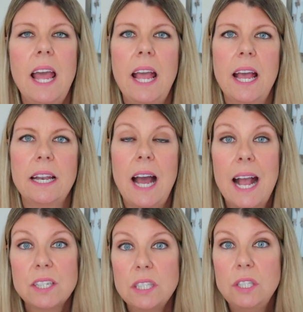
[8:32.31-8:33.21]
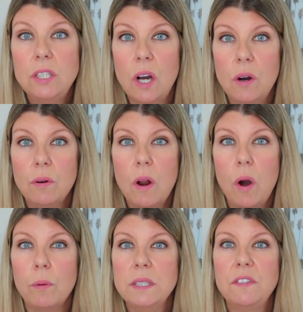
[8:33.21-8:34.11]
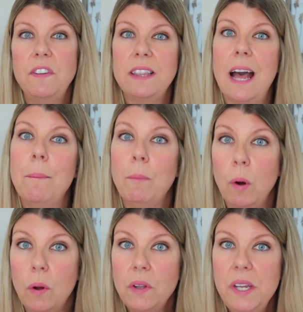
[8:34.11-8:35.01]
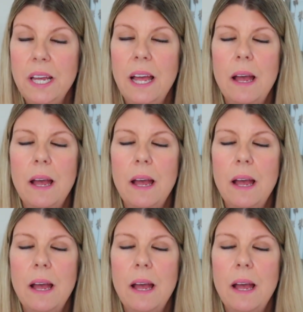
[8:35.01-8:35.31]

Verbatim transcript: and I actually don't always fit that mold,